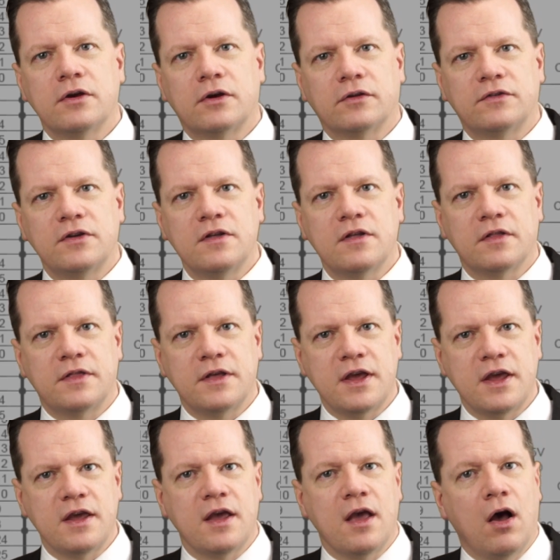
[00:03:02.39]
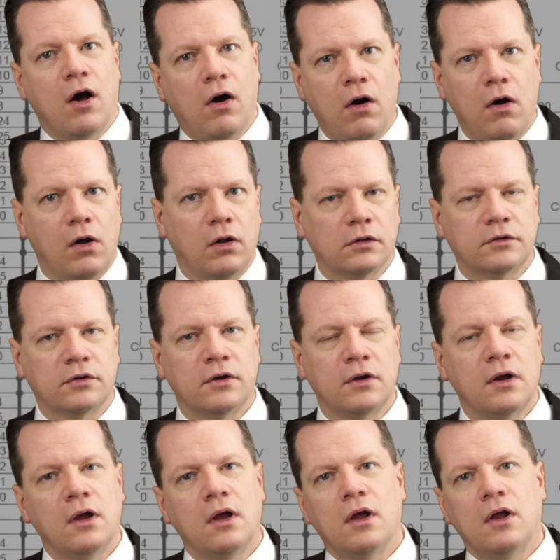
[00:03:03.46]
you can see that the halt,
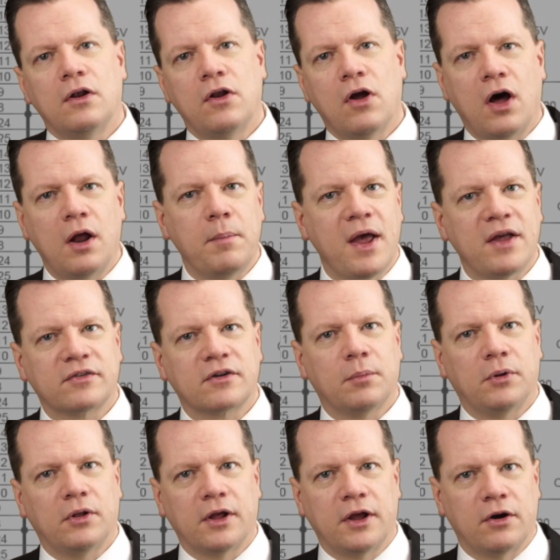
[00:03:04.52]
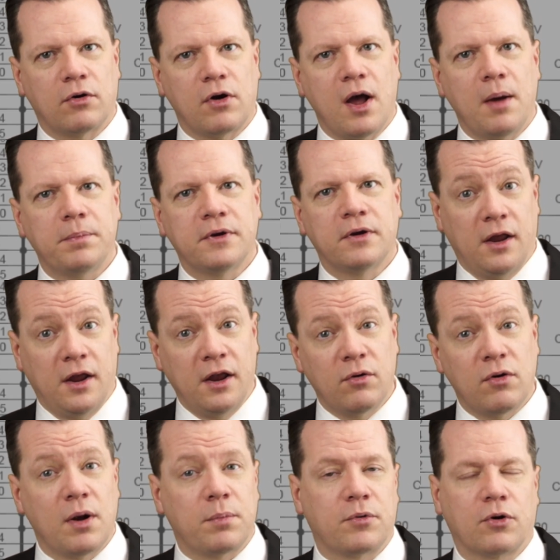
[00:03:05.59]
non-maskable interrupt,
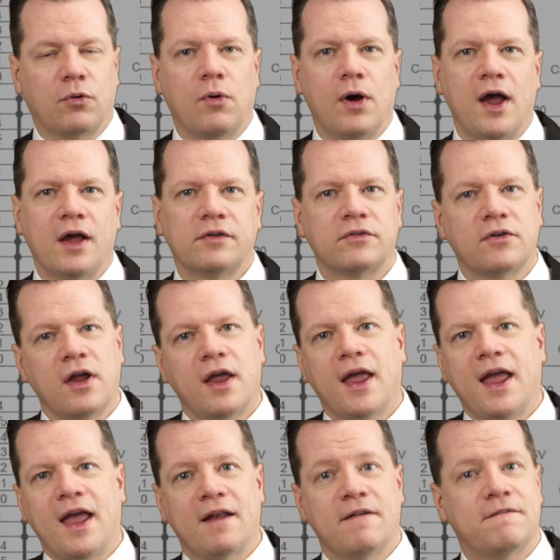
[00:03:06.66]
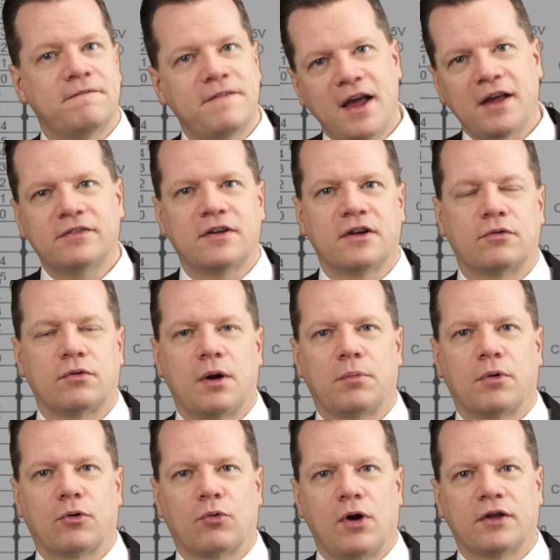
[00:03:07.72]
interrupt request, and fast interrupt
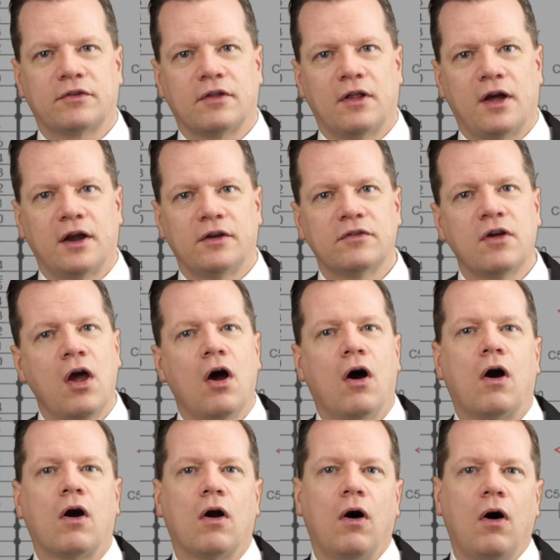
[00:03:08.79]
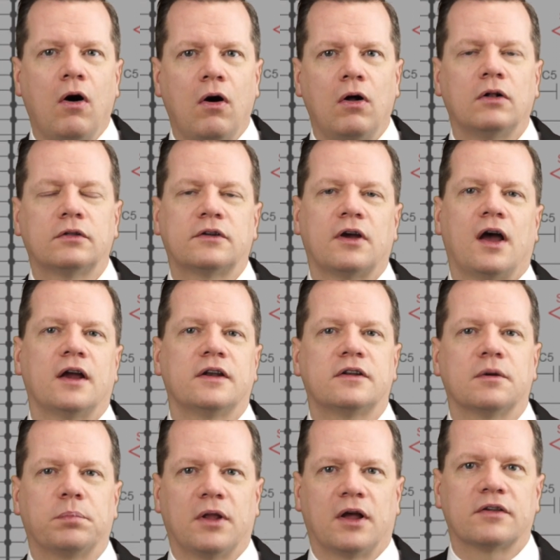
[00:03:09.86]
request lines are all tied
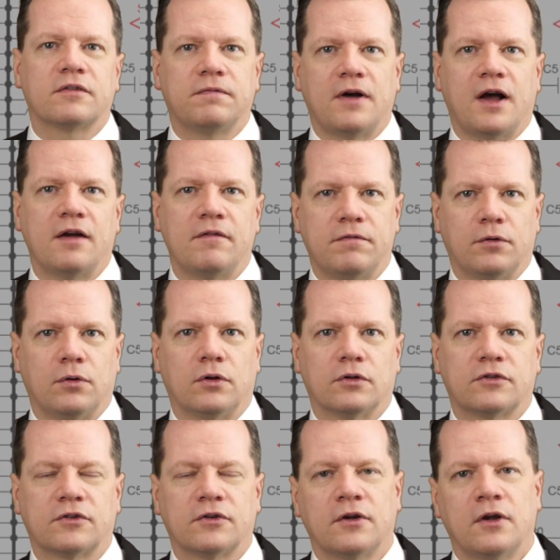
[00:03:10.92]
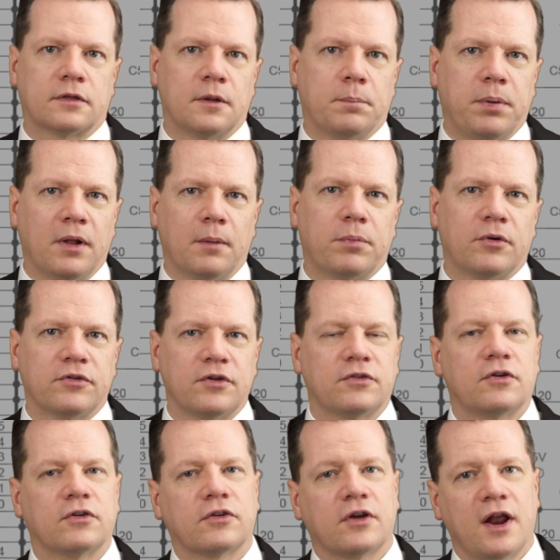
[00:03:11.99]
to plus 5 volts. The pull-up
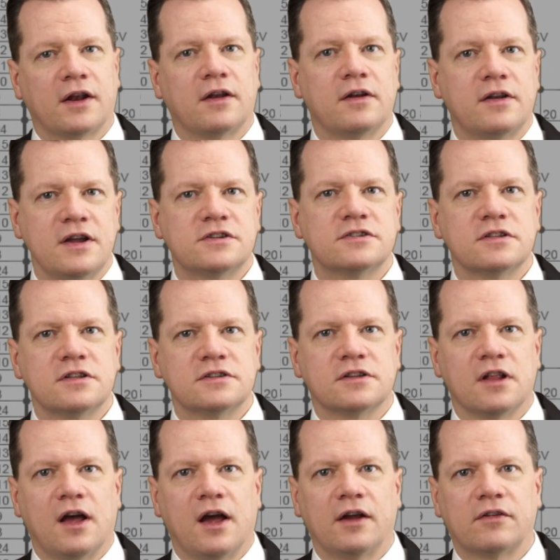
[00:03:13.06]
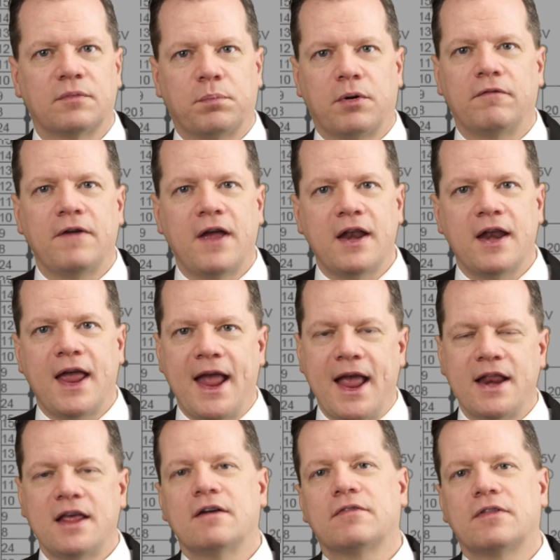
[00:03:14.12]
resistors connected to each of these lines prevent
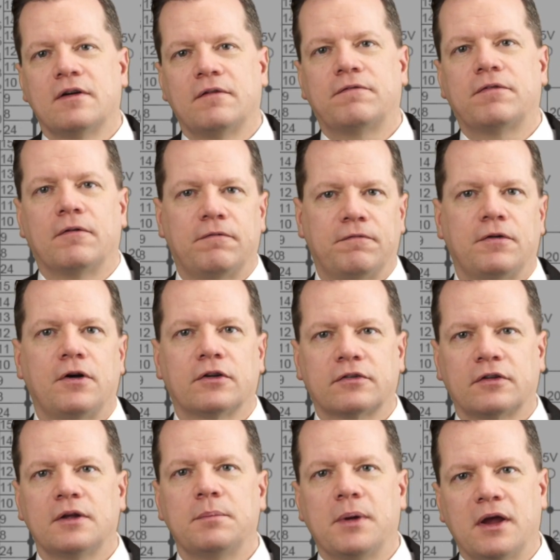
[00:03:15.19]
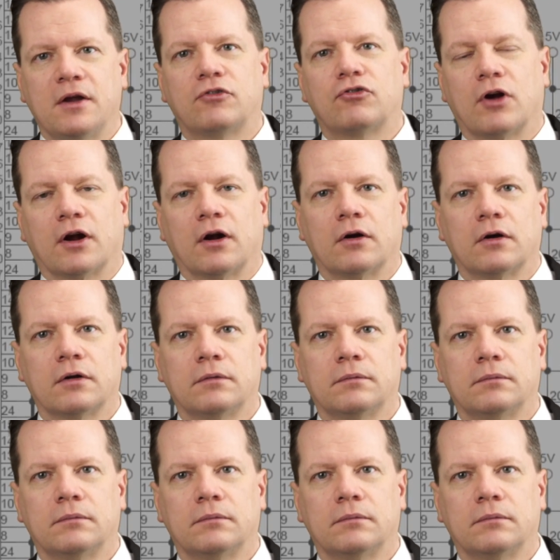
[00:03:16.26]
any of them from falsely being triggered.